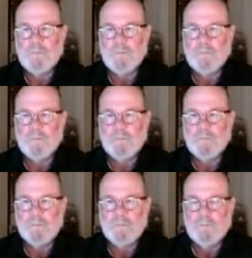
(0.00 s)

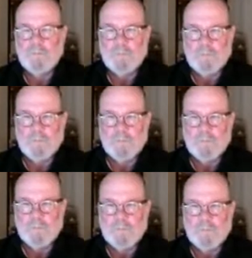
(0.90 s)

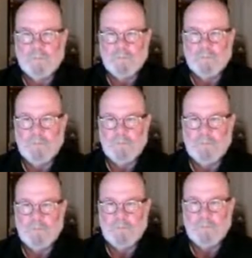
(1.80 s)

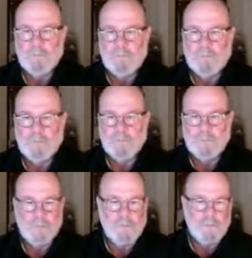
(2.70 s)

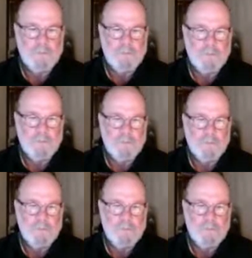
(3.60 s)

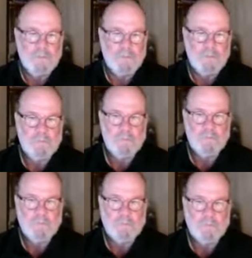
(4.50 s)

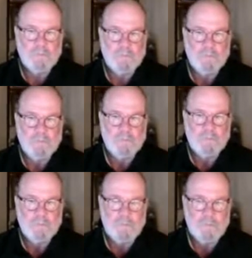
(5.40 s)

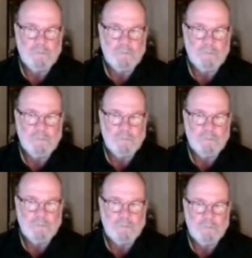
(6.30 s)

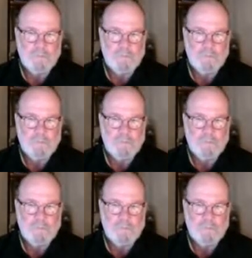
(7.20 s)
No words are spoken by the person on screen.